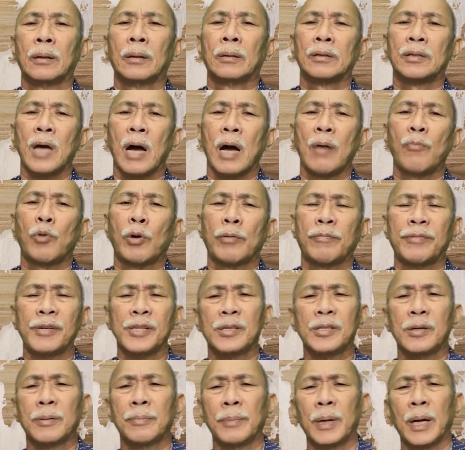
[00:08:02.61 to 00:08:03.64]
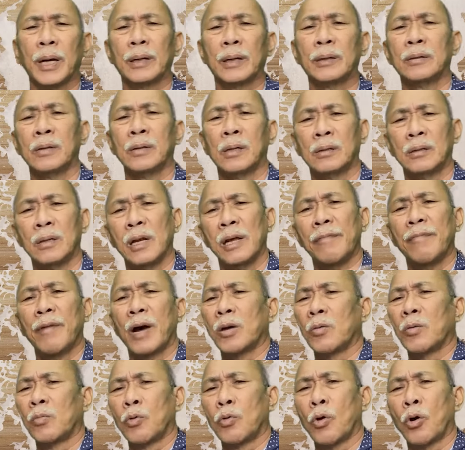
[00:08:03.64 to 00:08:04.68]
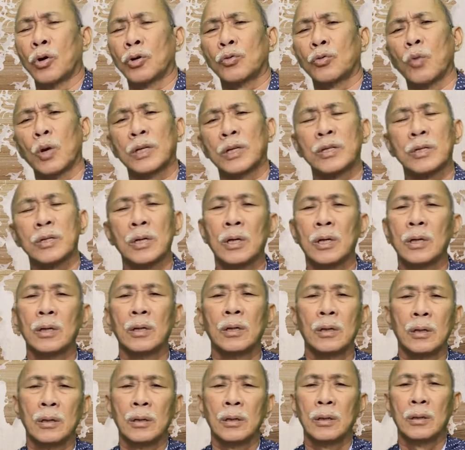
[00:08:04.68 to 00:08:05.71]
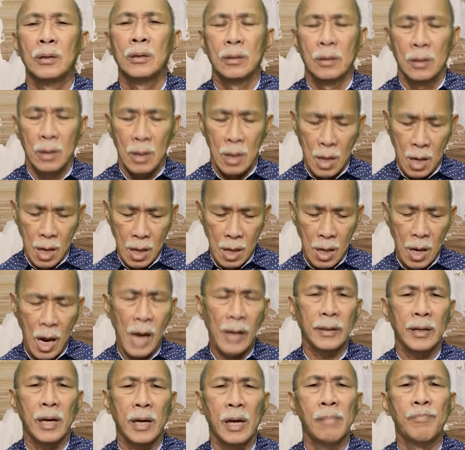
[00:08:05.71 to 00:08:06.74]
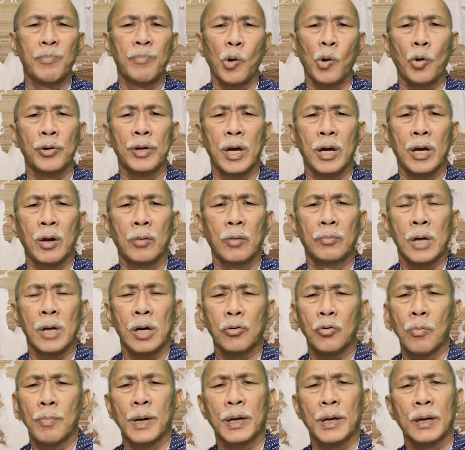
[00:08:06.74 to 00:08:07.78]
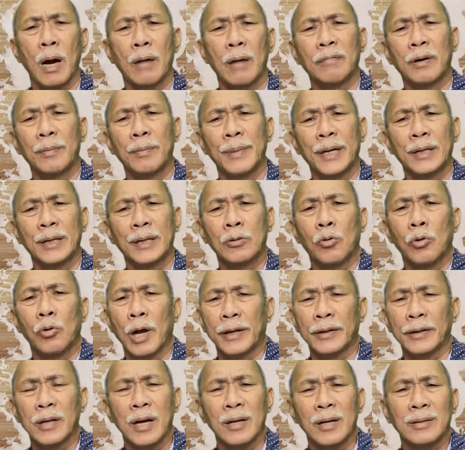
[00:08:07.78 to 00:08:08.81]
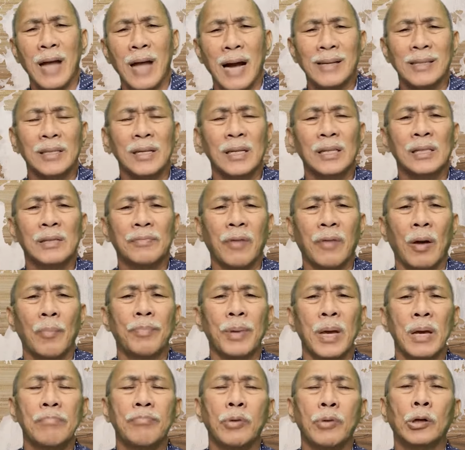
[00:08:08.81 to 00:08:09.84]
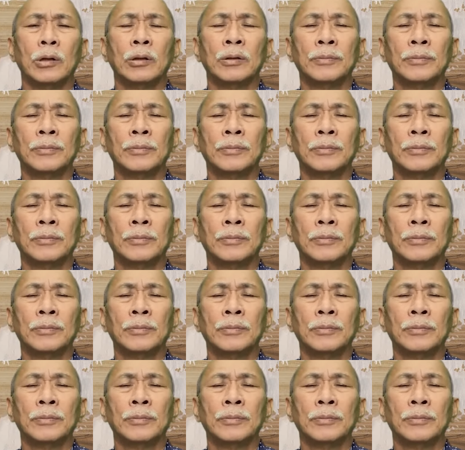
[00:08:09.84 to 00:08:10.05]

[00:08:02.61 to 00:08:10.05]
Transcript: Some were fishermen, and Levi, of course, was an employee of the Roman government collecting taxes from people.